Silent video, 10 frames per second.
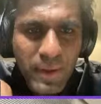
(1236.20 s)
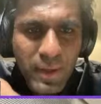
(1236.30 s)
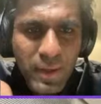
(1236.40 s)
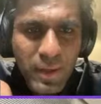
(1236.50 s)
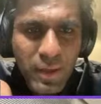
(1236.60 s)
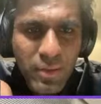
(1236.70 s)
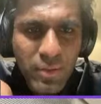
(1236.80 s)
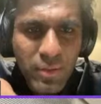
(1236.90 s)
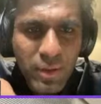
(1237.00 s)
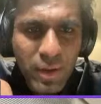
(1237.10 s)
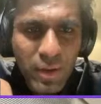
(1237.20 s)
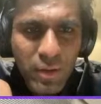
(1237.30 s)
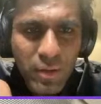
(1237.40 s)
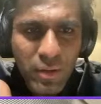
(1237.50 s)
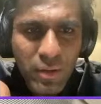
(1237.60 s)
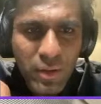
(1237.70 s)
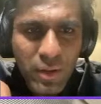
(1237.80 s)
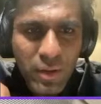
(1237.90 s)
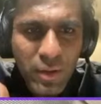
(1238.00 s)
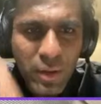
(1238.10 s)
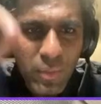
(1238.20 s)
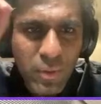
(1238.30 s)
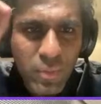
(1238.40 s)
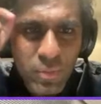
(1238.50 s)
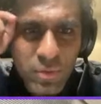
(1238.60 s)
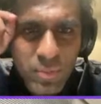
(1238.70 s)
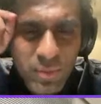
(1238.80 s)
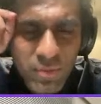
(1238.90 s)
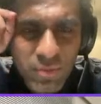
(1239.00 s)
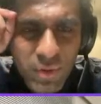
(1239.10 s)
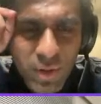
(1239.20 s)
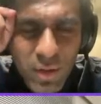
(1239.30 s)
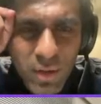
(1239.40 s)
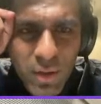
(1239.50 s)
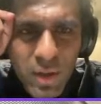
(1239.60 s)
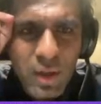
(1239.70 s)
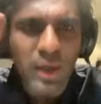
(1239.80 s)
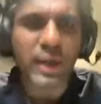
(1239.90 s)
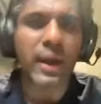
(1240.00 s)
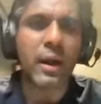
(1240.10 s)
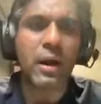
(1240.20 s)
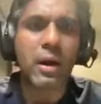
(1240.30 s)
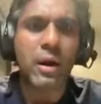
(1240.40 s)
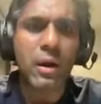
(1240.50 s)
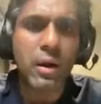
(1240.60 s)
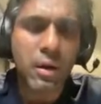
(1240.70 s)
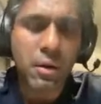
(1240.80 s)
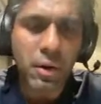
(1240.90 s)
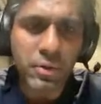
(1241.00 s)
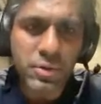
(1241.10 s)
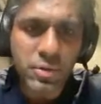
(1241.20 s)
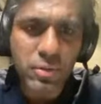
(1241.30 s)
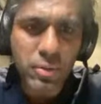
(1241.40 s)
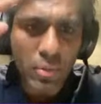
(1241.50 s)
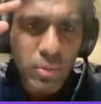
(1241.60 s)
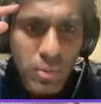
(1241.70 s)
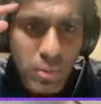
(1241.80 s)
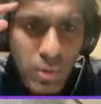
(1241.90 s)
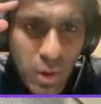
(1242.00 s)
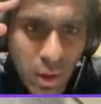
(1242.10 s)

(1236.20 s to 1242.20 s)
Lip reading: pending it to there, and that one would be fine. Okay, go to